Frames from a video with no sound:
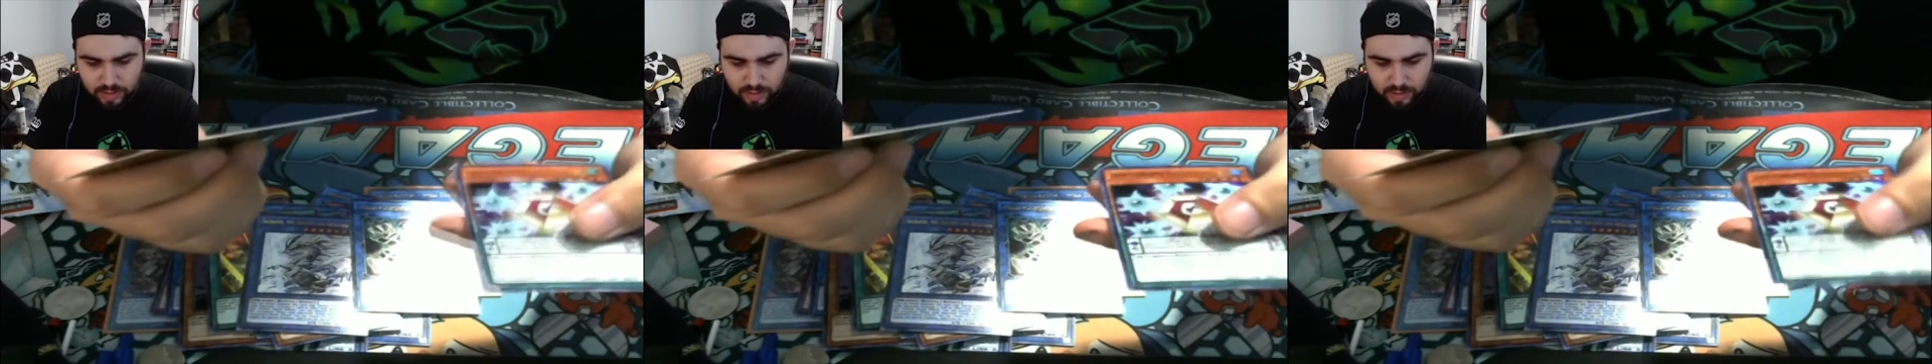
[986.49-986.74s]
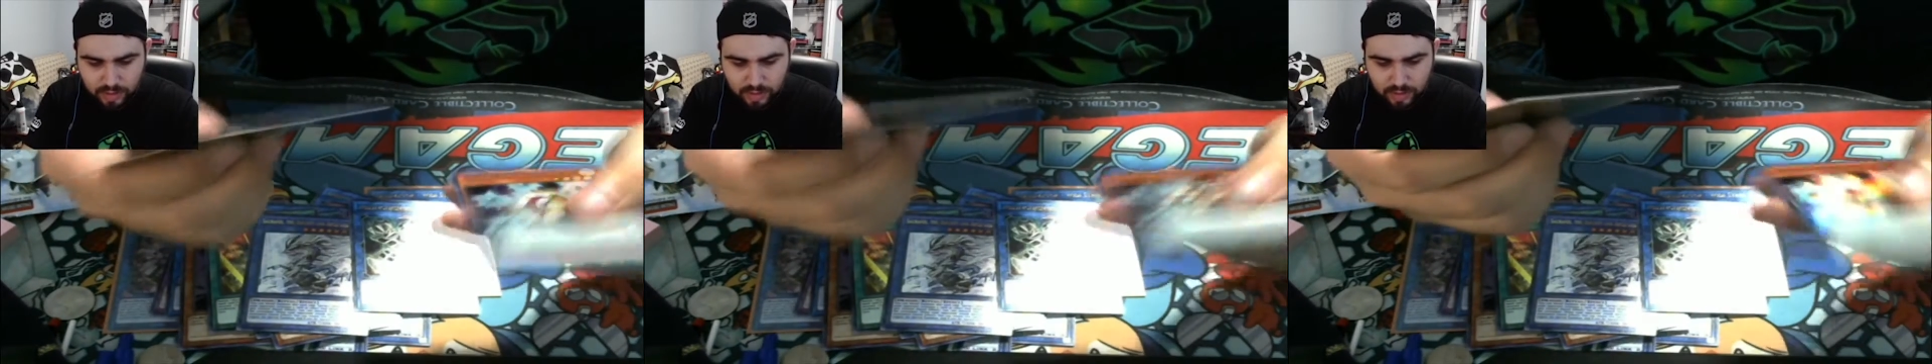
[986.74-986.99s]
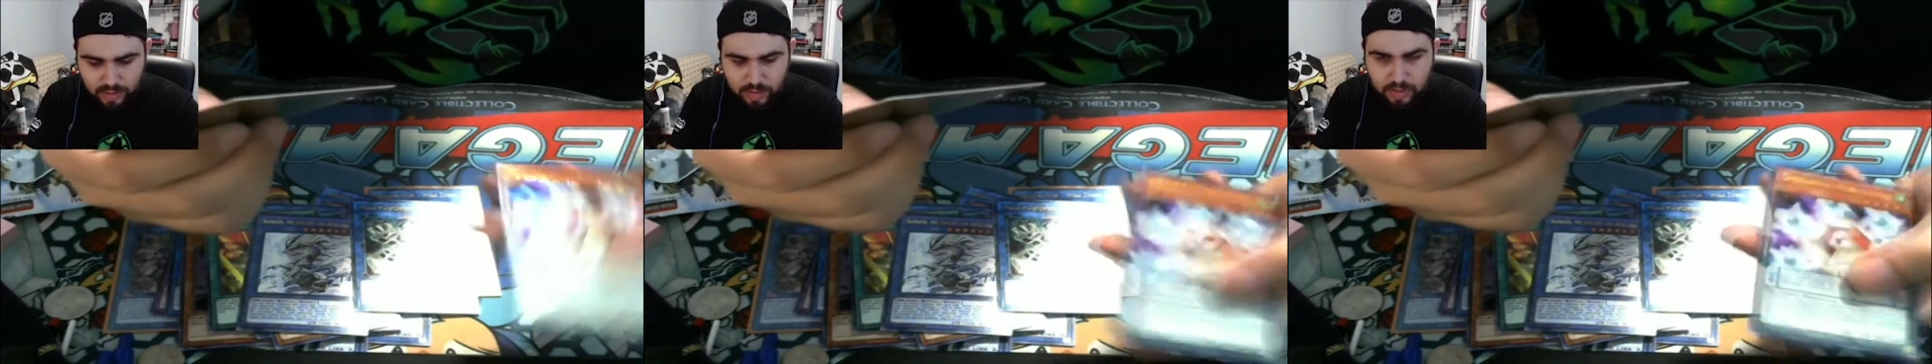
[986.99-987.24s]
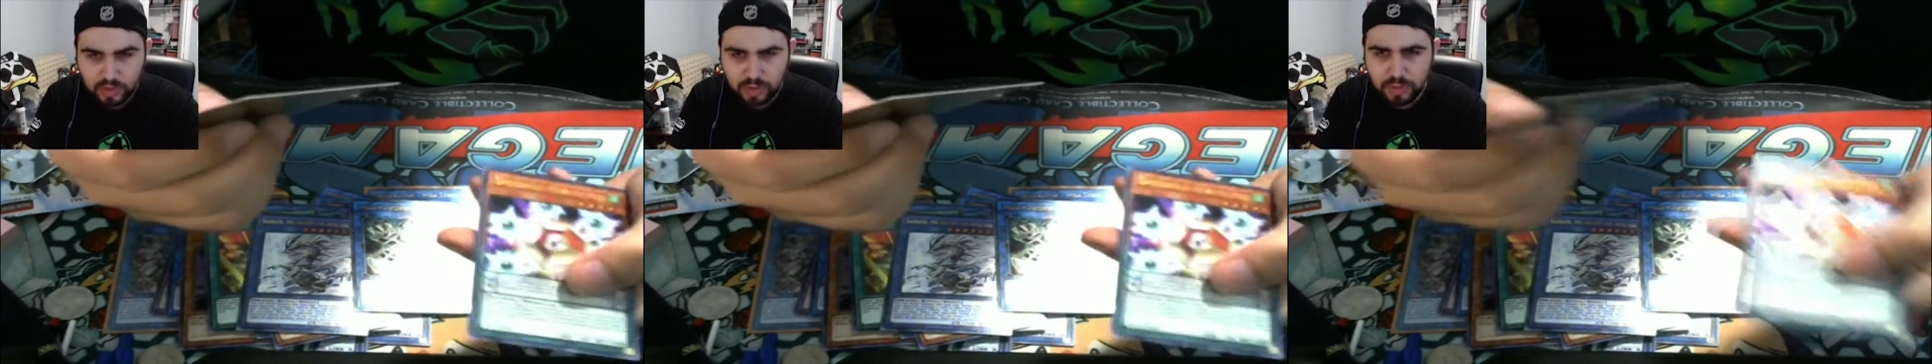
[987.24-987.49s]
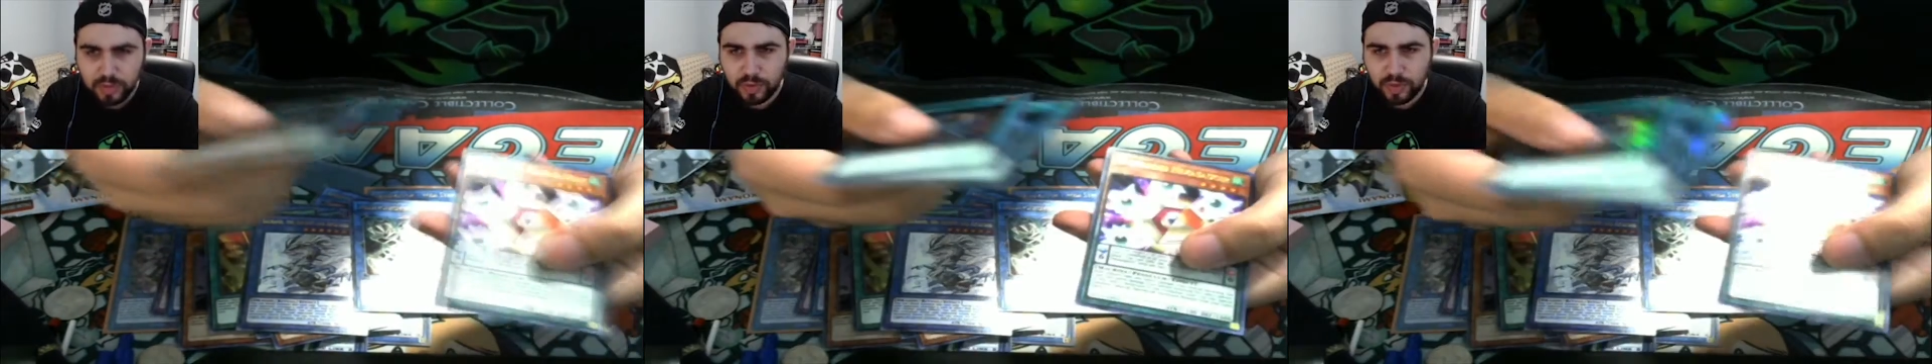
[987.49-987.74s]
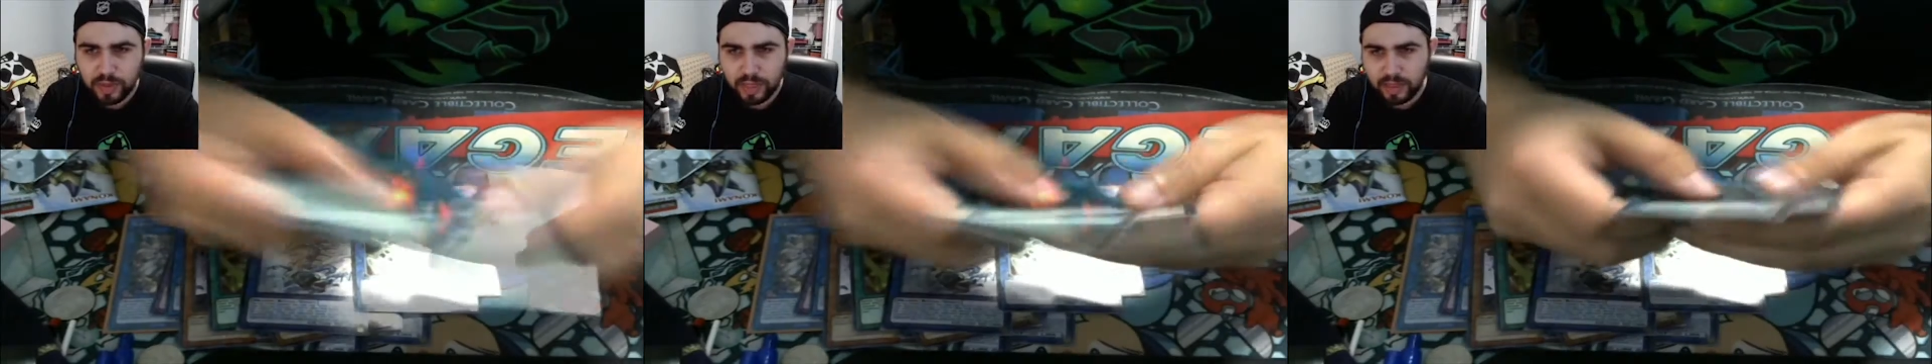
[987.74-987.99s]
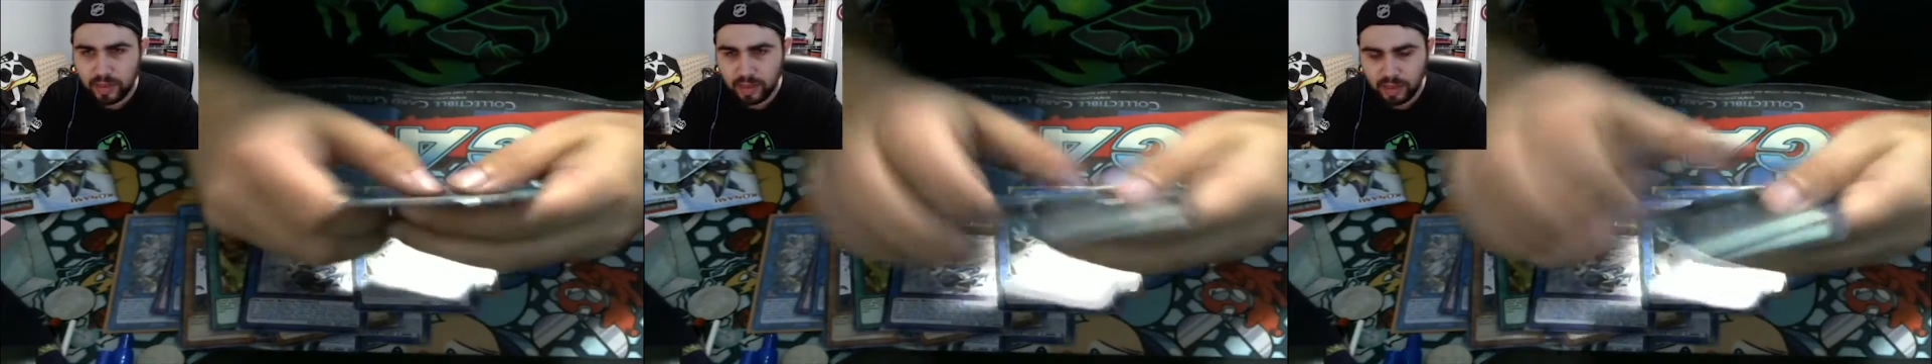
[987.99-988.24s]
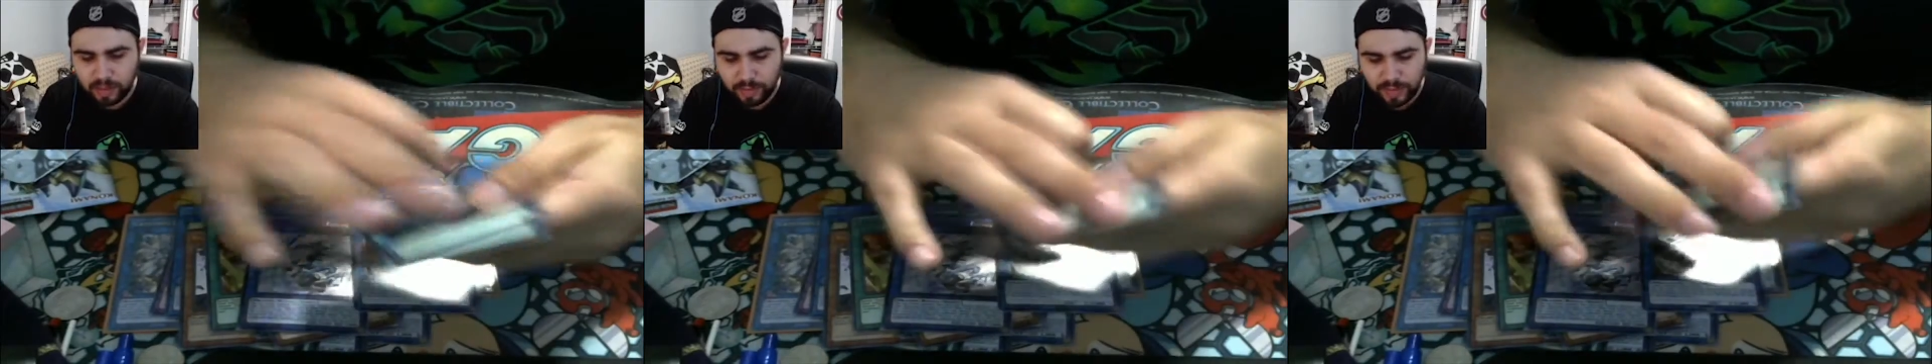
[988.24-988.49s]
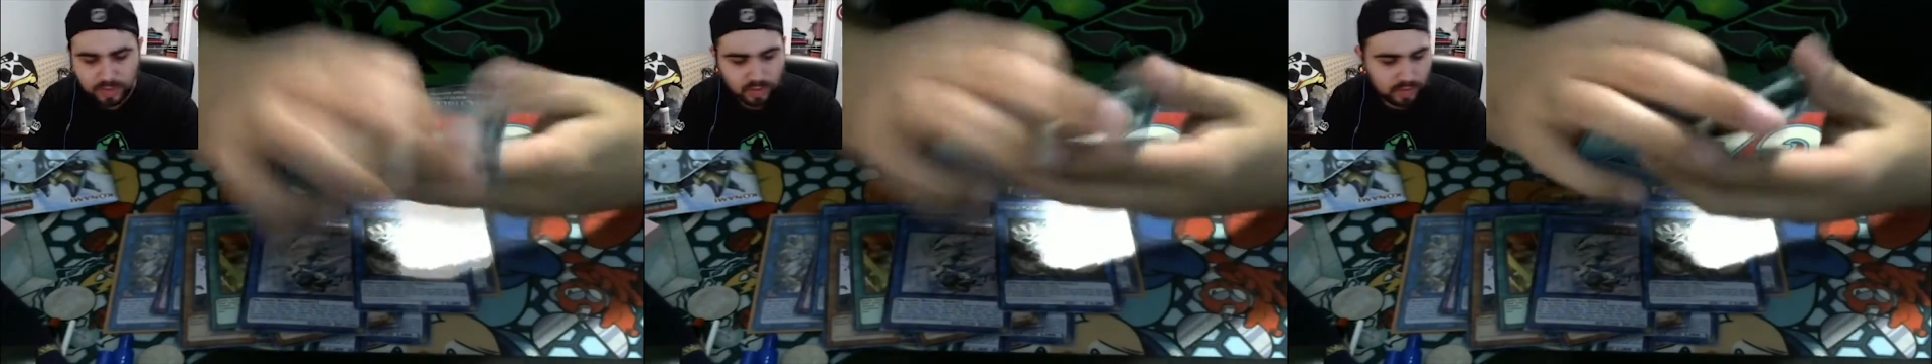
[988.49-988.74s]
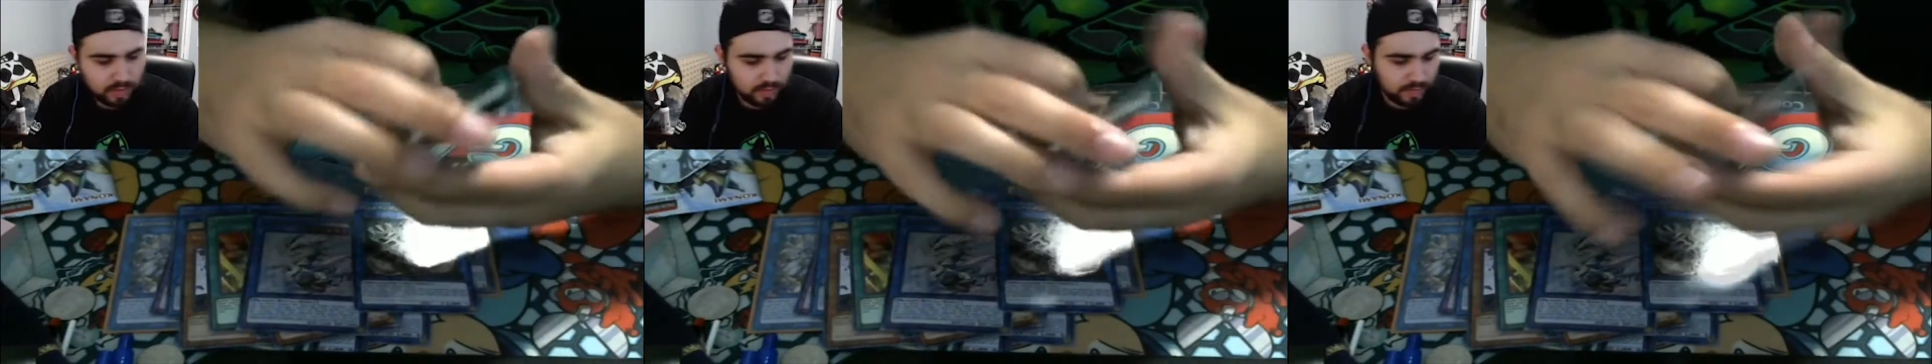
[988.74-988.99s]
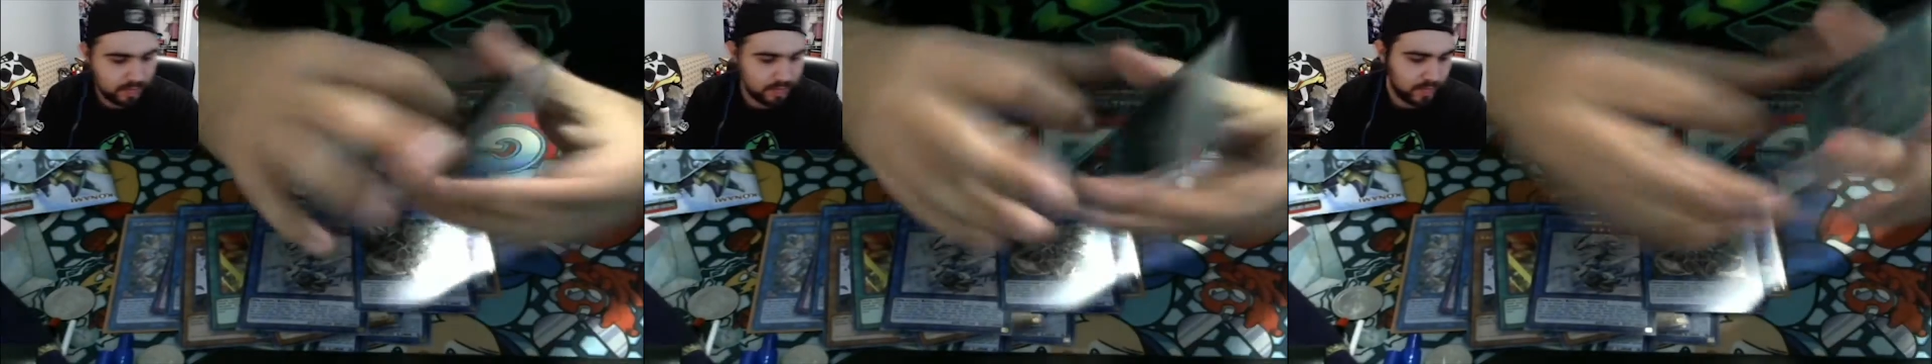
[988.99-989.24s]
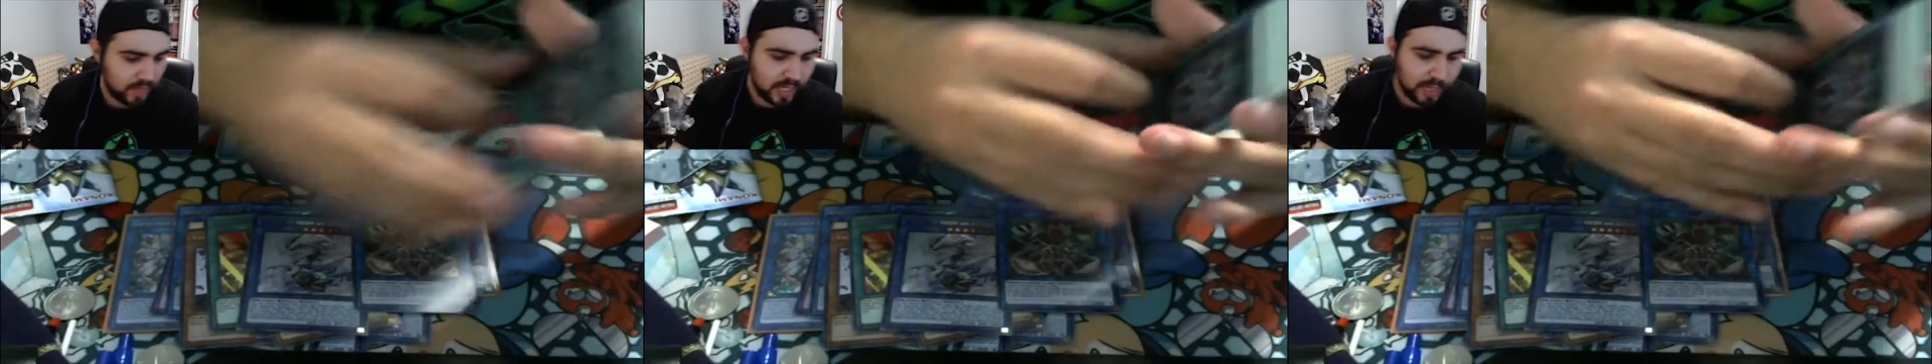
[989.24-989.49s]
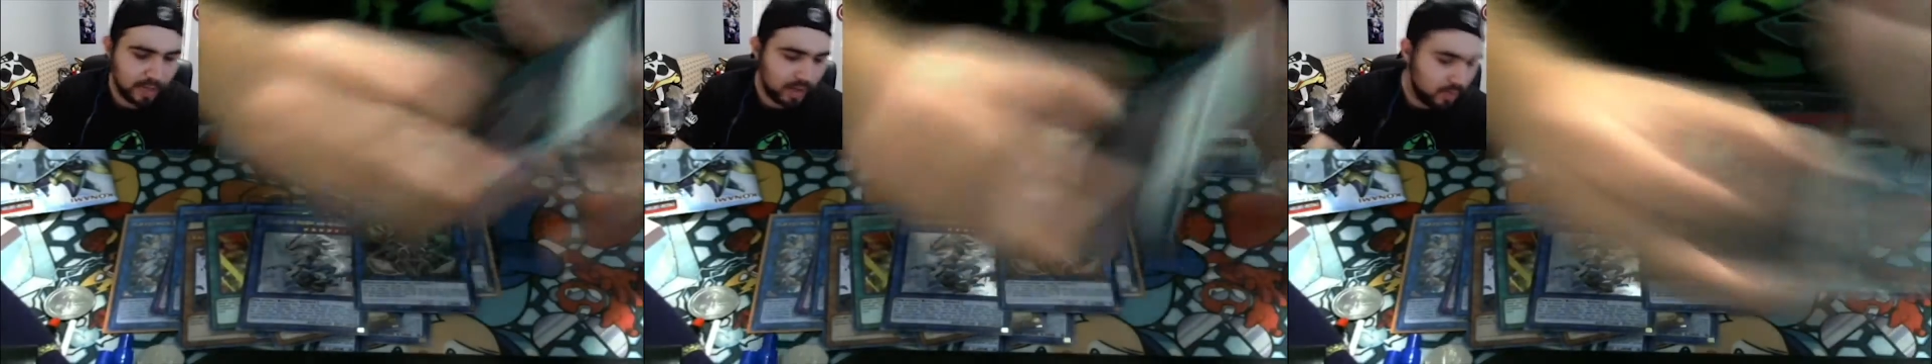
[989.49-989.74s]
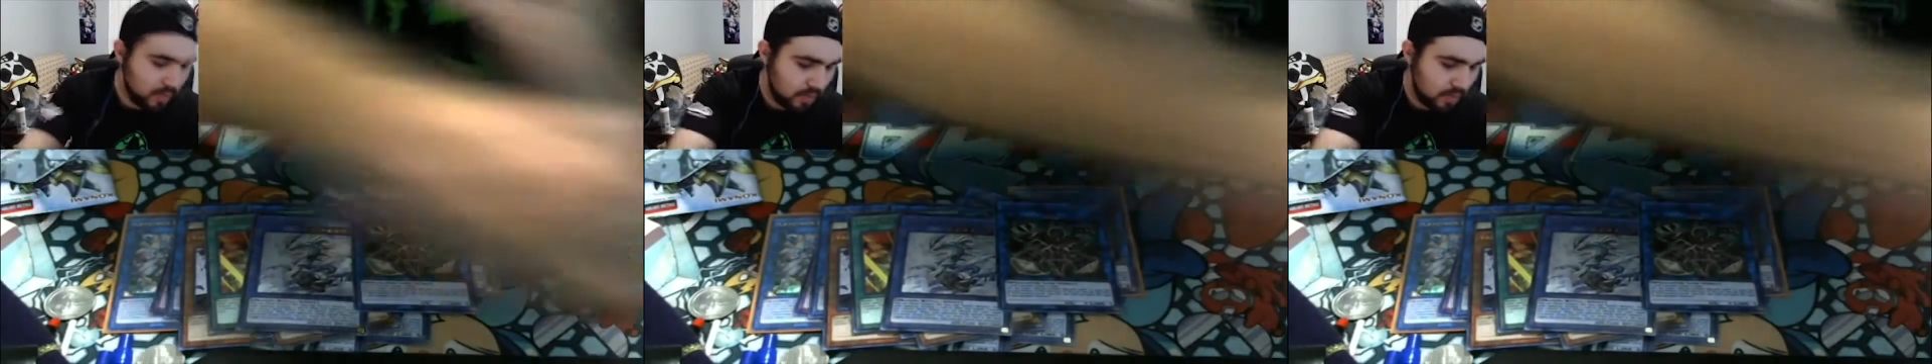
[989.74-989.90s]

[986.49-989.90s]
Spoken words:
And the other Speed Rating, Pendulum, that came out.